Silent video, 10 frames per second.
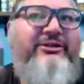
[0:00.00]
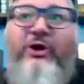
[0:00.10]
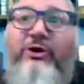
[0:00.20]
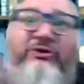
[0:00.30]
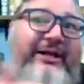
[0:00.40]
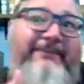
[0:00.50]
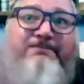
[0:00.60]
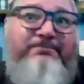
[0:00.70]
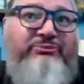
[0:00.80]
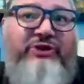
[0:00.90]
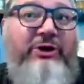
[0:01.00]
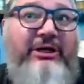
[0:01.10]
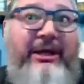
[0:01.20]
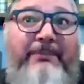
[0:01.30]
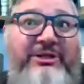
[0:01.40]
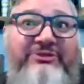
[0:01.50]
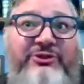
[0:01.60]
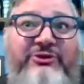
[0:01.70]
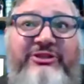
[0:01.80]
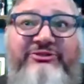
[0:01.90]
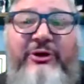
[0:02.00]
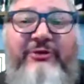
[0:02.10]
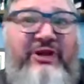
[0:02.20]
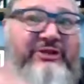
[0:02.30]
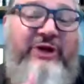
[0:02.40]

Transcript: So companies do this sort of thing.